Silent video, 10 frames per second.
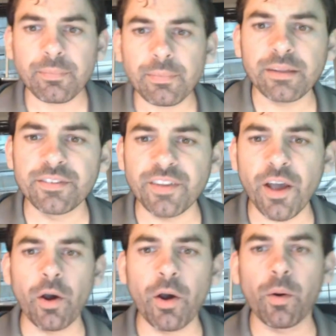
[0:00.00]

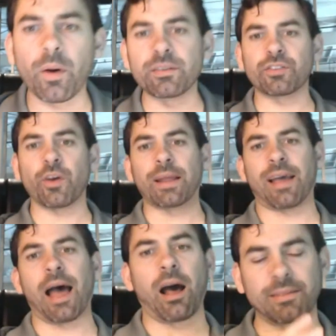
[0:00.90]
So I
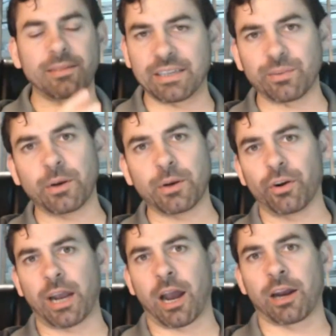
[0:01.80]
thought I'll teach them
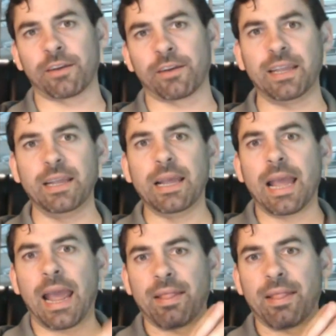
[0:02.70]
choreography,
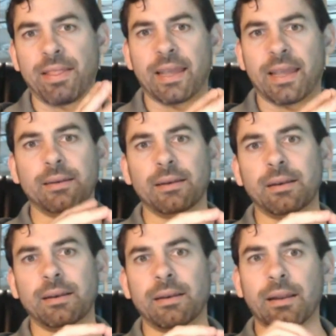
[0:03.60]
and then
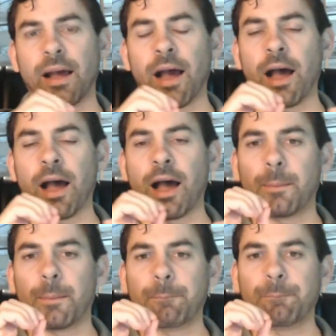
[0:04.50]

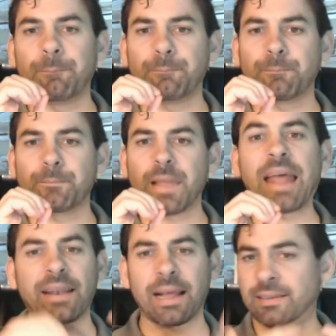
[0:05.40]

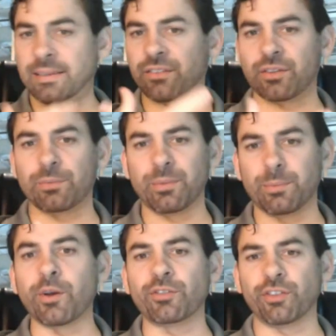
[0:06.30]
I teach them some
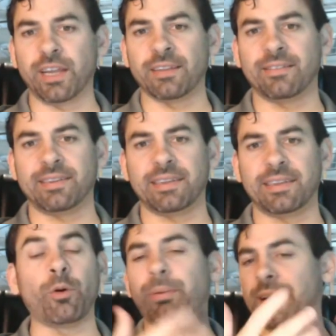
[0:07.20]
social dancing, and
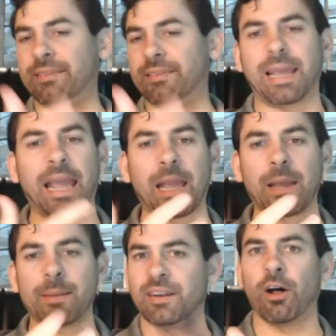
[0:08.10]
we'll play some
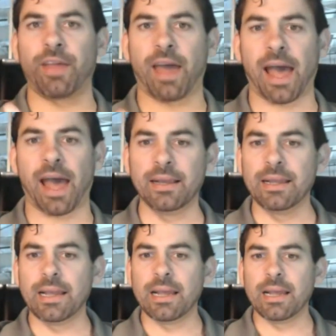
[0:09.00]
games and all
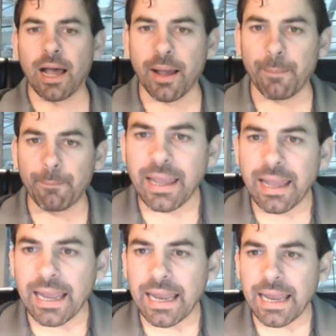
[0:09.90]
that.
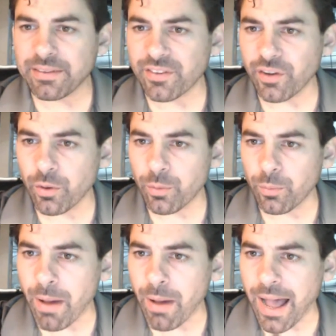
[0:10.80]
Anyway, so
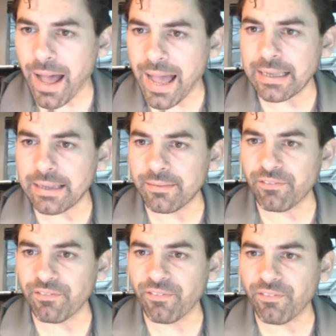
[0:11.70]
my
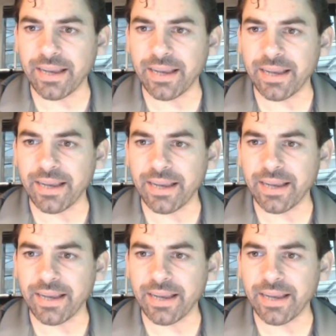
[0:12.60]
final,